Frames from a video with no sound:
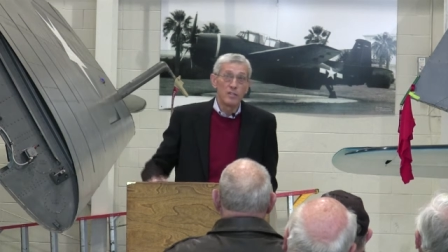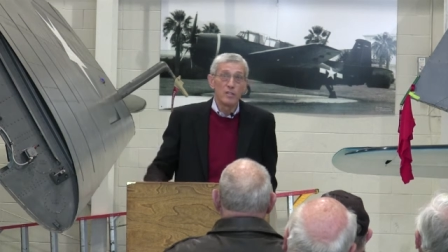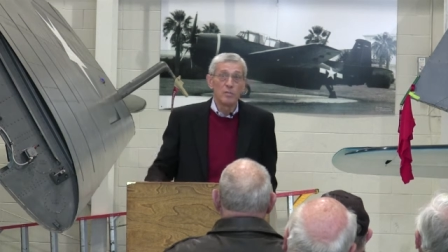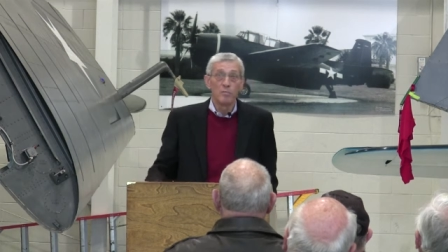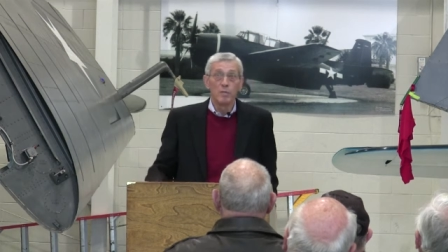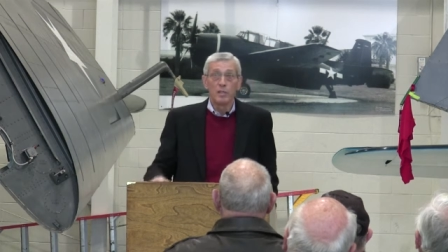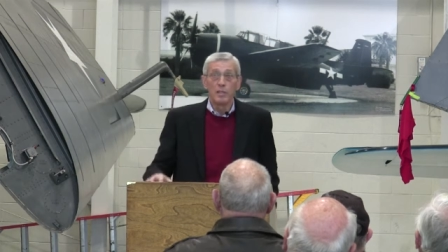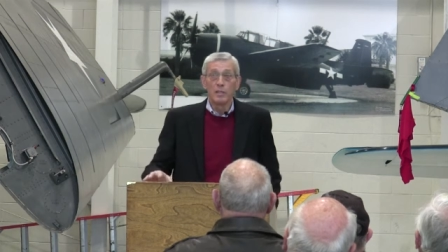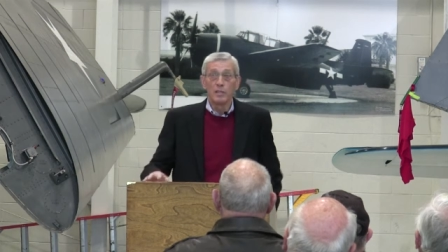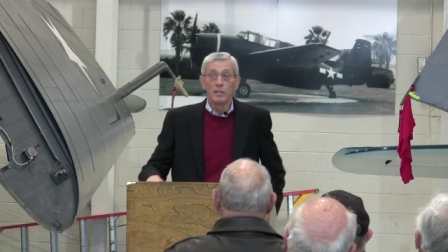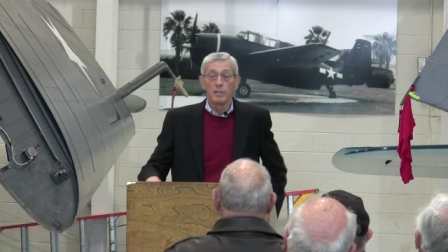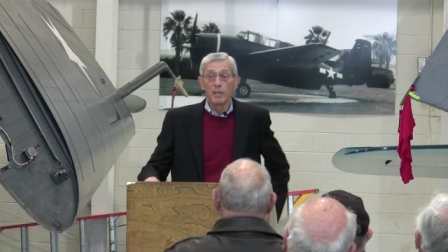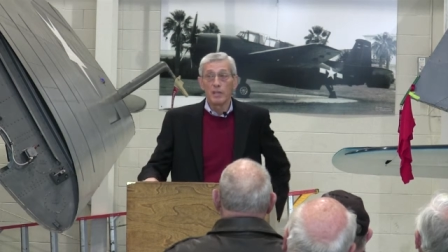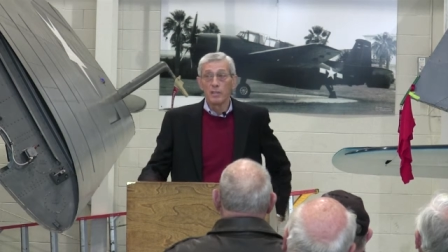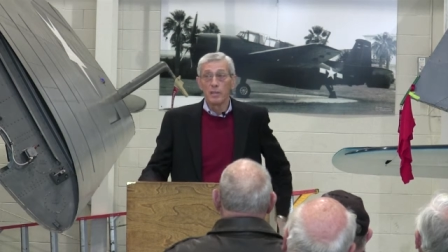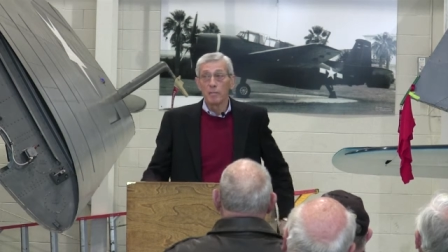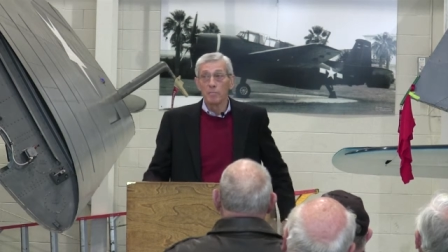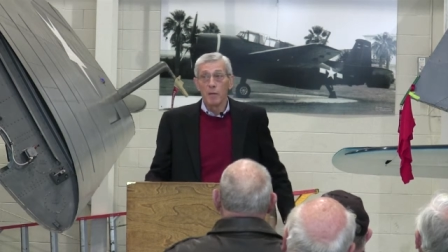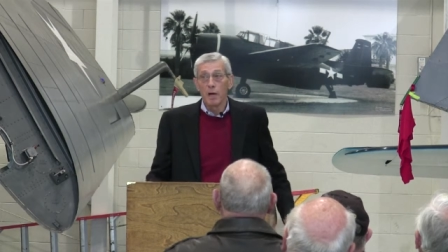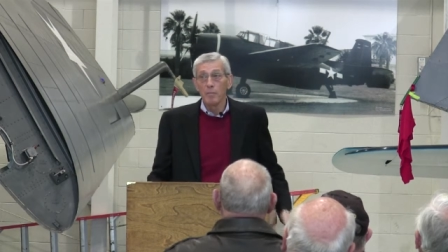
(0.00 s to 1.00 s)
a legend, but he
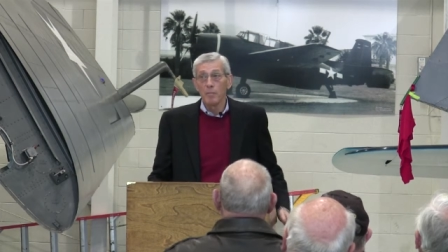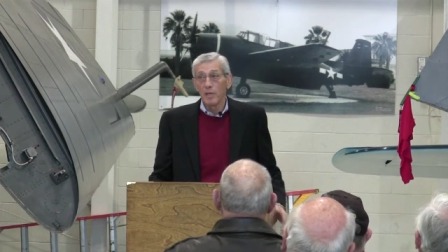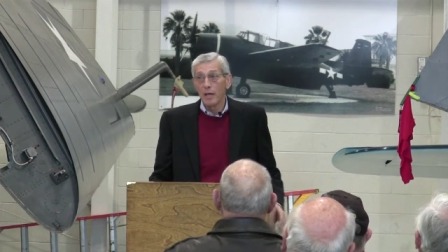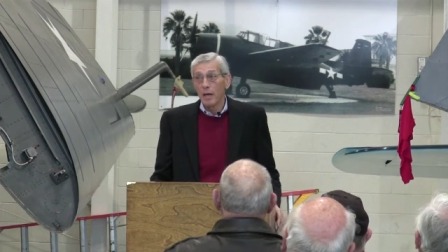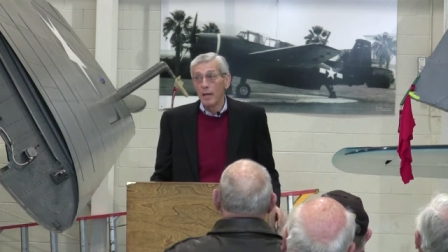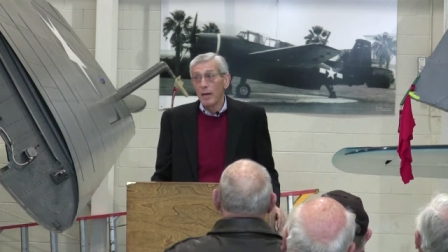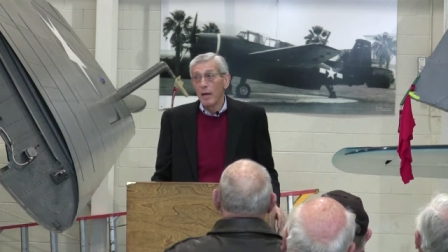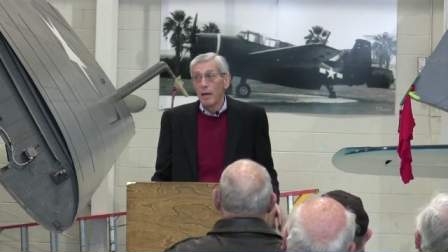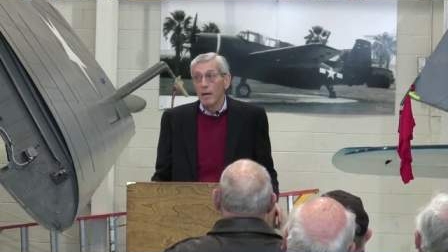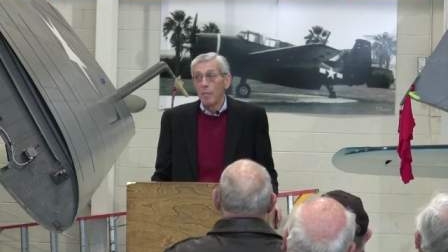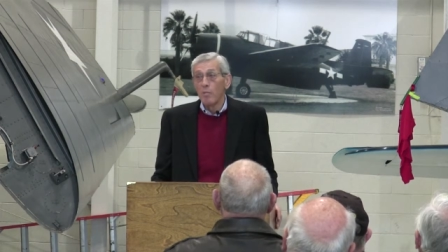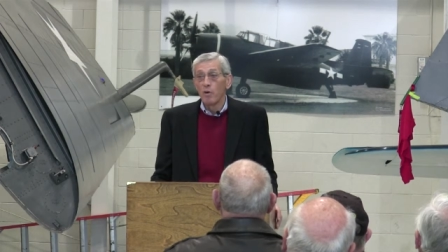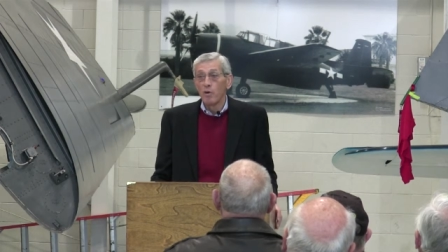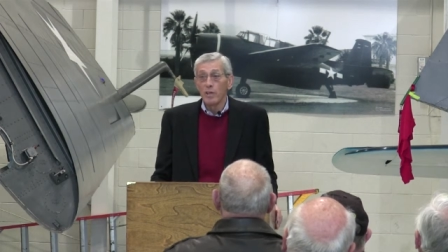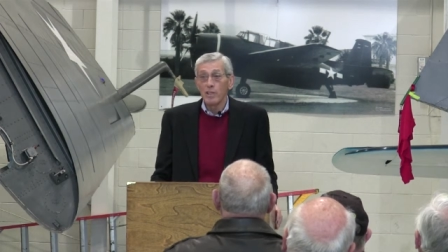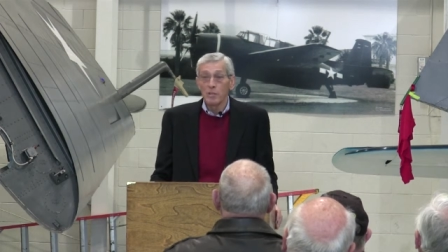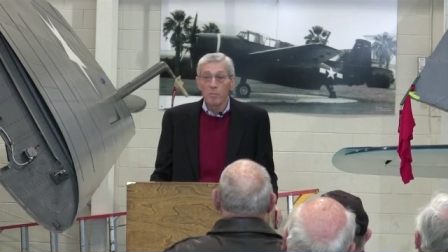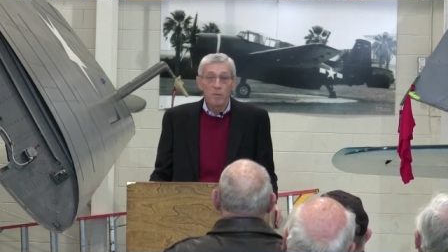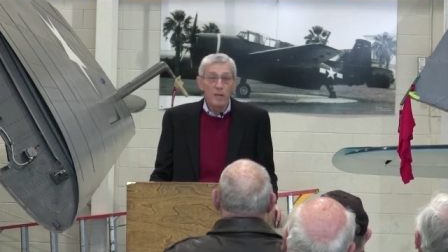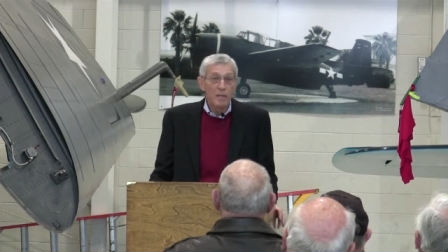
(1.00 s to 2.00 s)
said, Mama, I, am
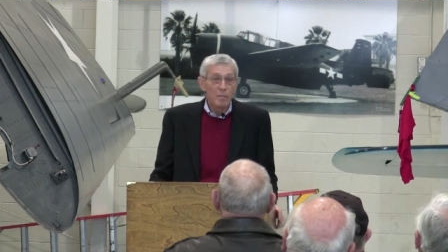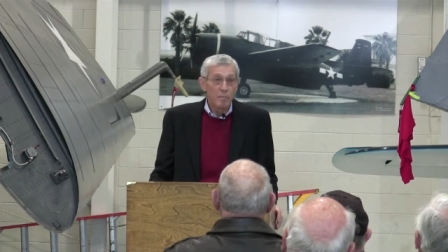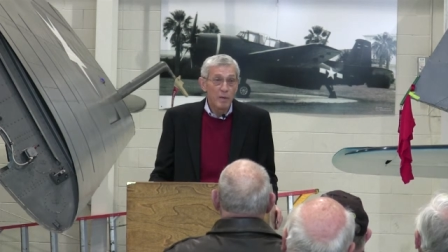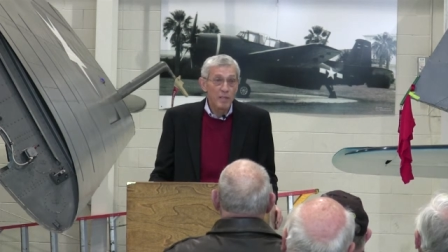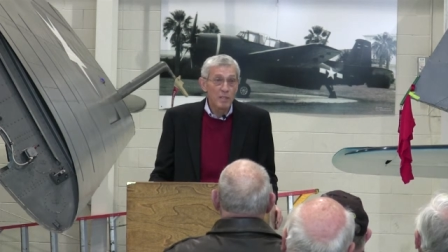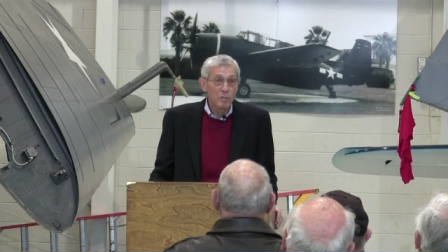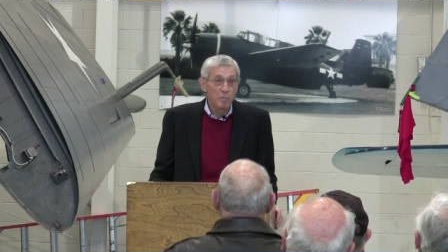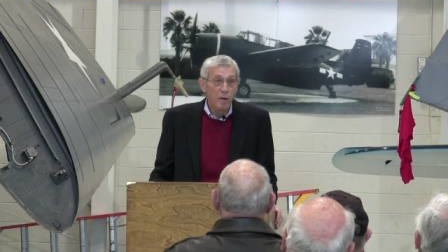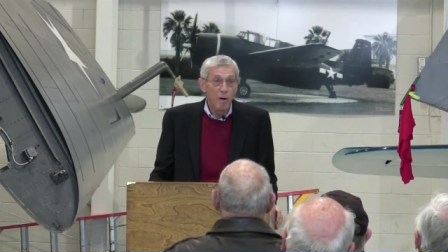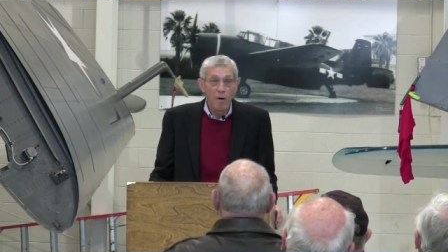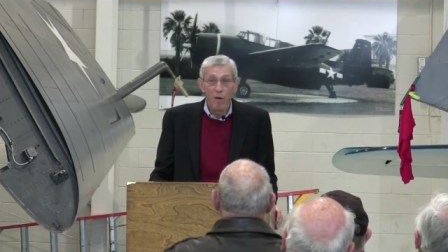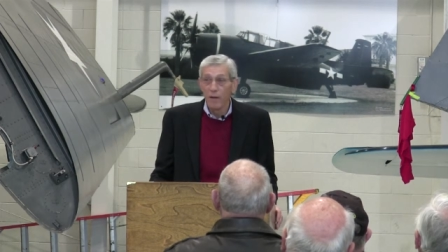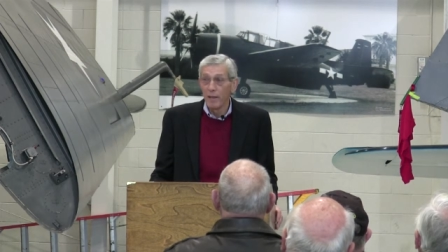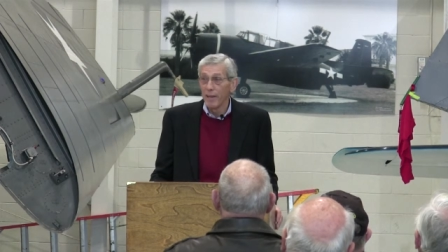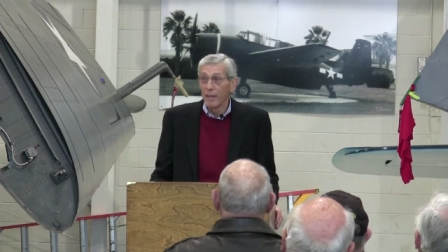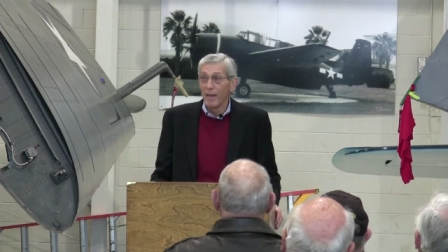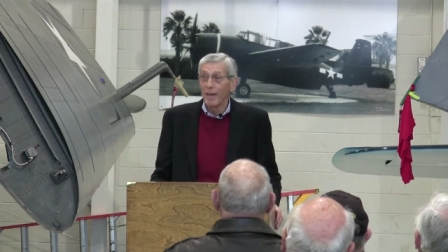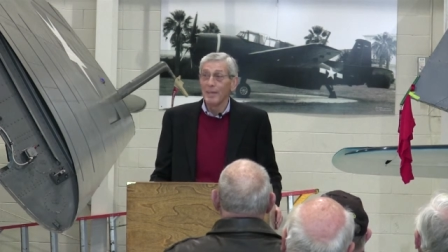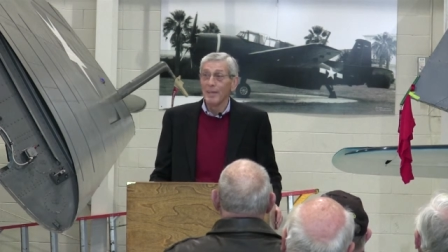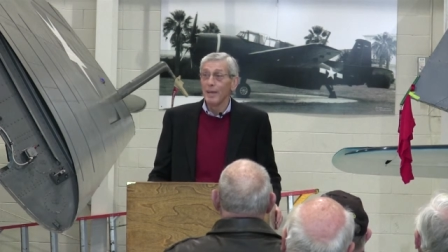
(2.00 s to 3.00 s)
going to get to play
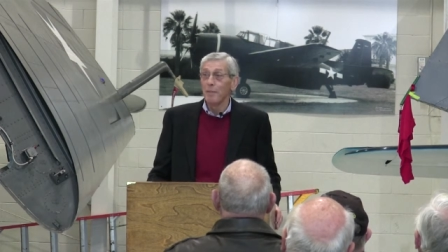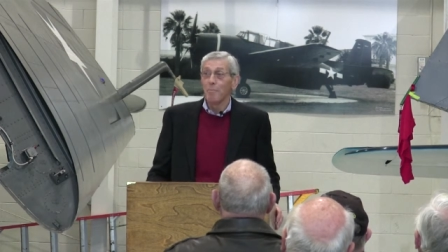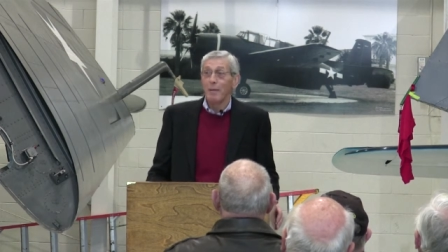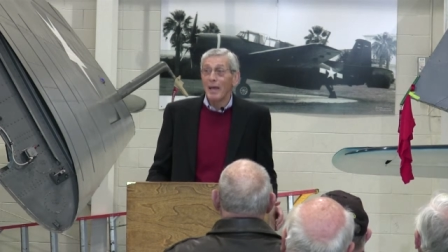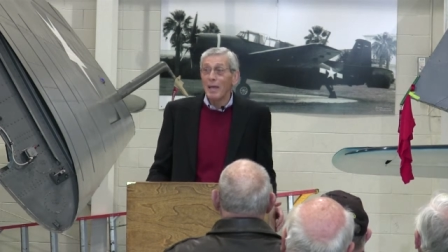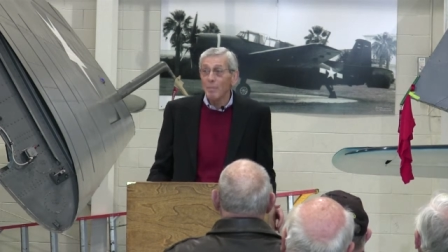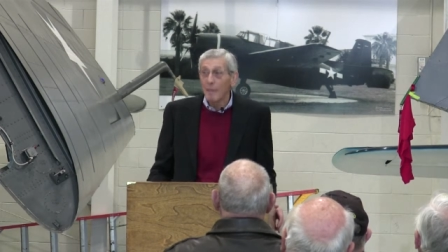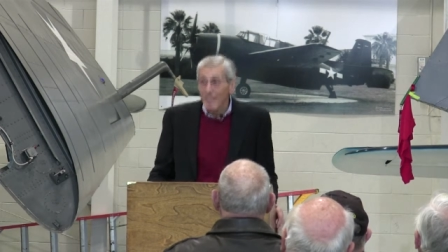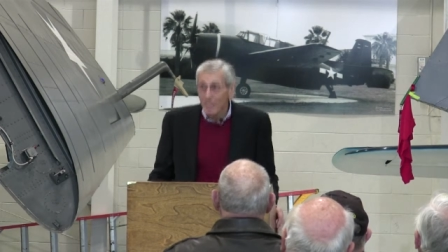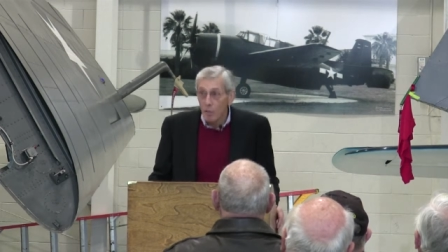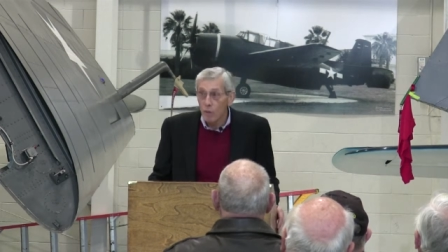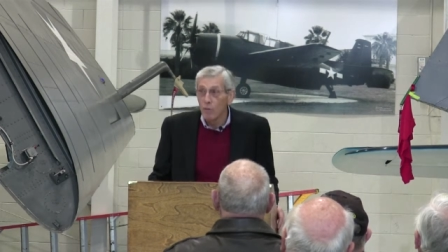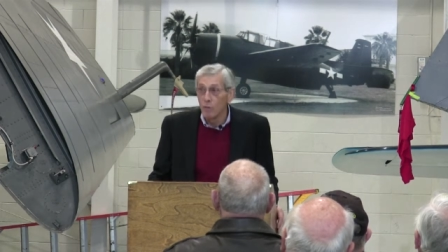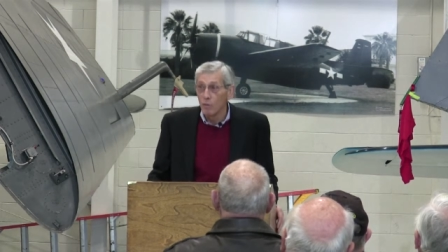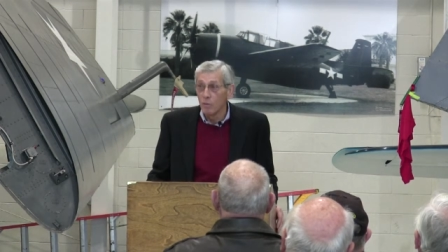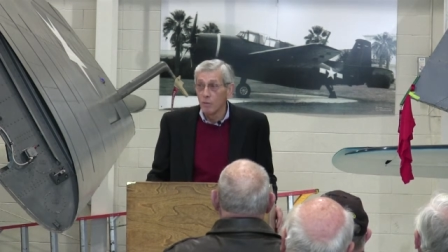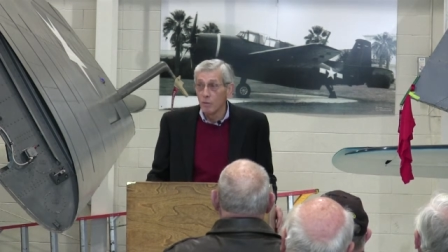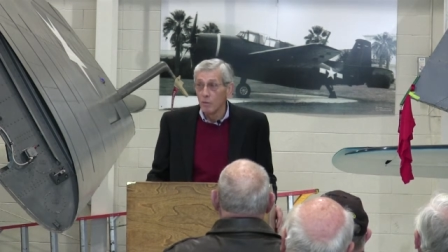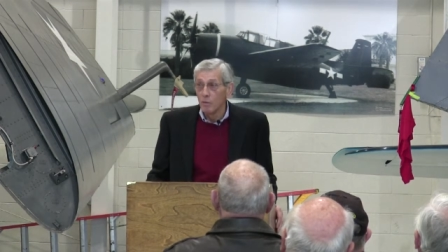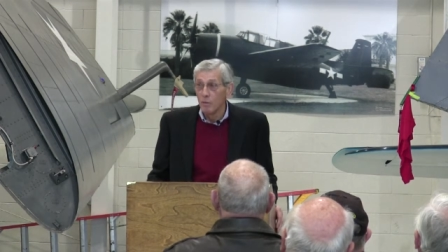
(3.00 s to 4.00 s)
baseball, and, and they pay me
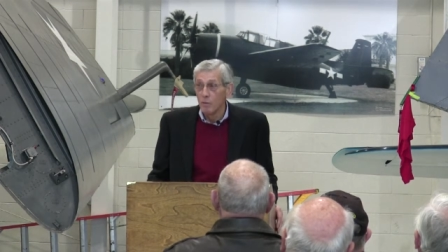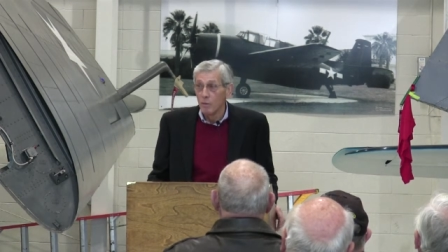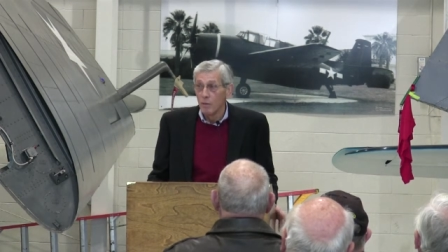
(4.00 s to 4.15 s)
too.